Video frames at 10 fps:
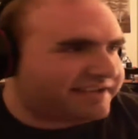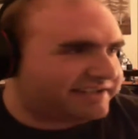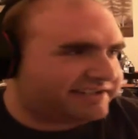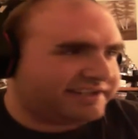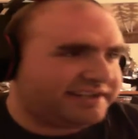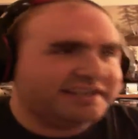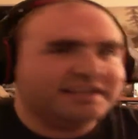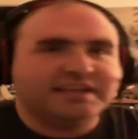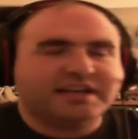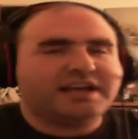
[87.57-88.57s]
all that shit,
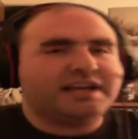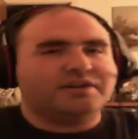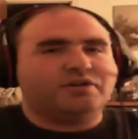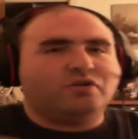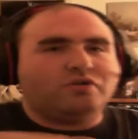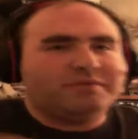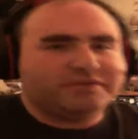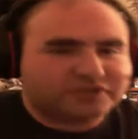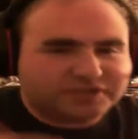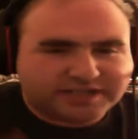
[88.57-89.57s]
and a whole
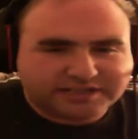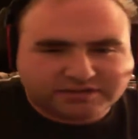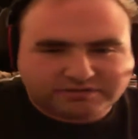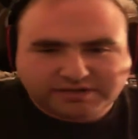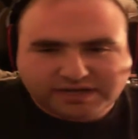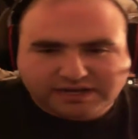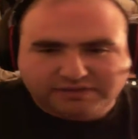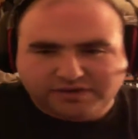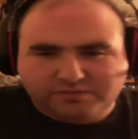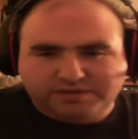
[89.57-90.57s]
bunch of shit that's going
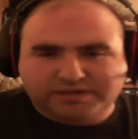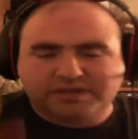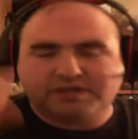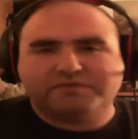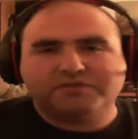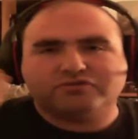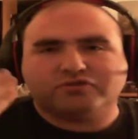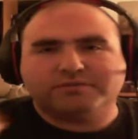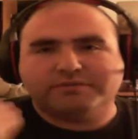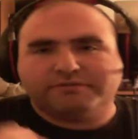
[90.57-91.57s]
down, like with the
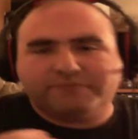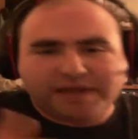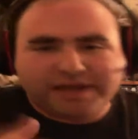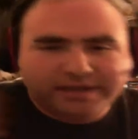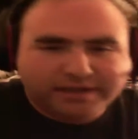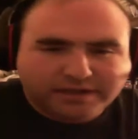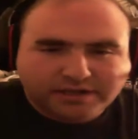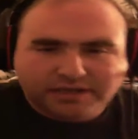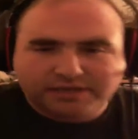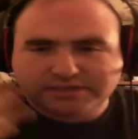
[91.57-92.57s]
future coming fight
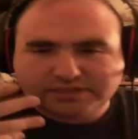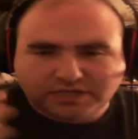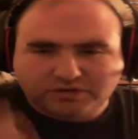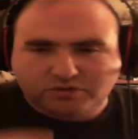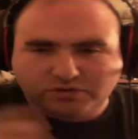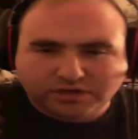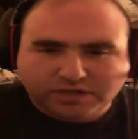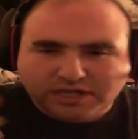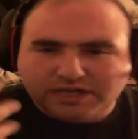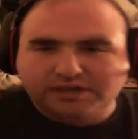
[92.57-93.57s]
in the Stain arc.
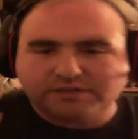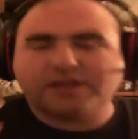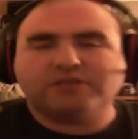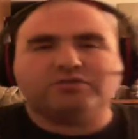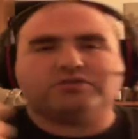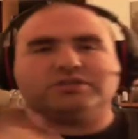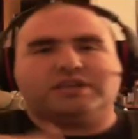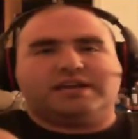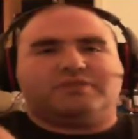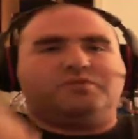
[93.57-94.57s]
And it looks
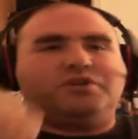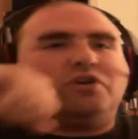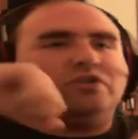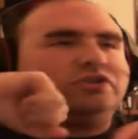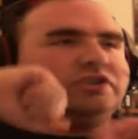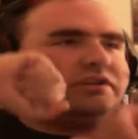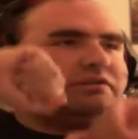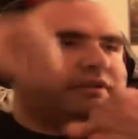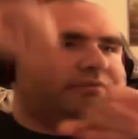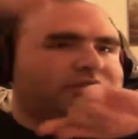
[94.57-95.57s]
like we are seeing a
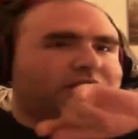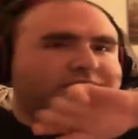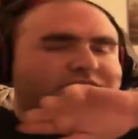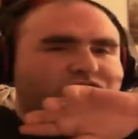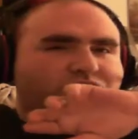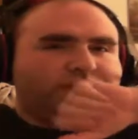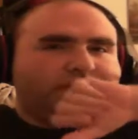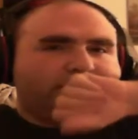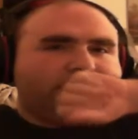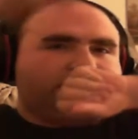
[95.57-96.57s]
glimpse of
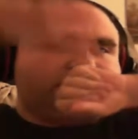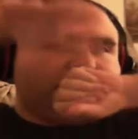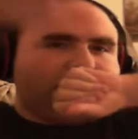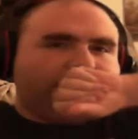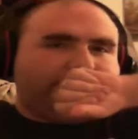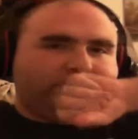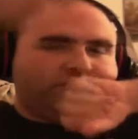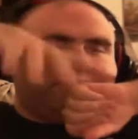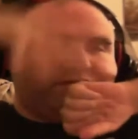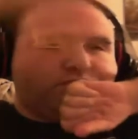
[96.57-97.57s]
Midoriya use more of his
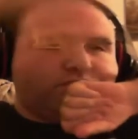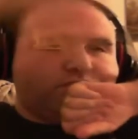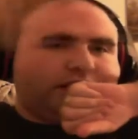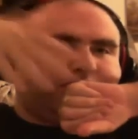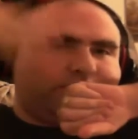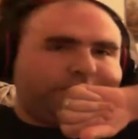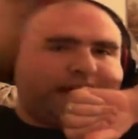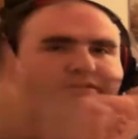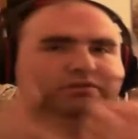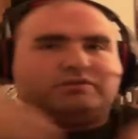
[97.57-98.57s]
one for all, a lot more
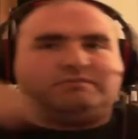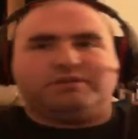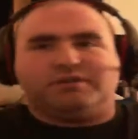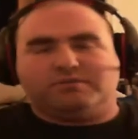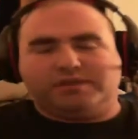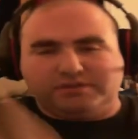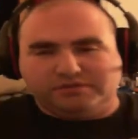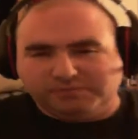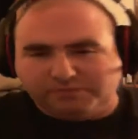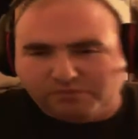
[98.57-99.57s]
better compared to what he
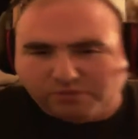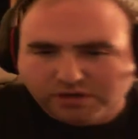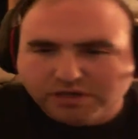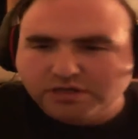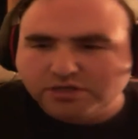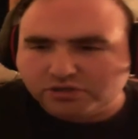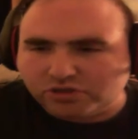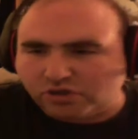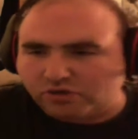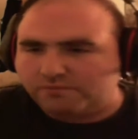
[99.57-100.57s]
used it before.
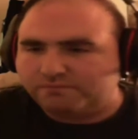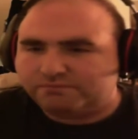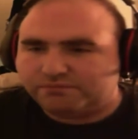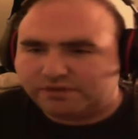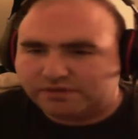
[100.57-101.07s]
So,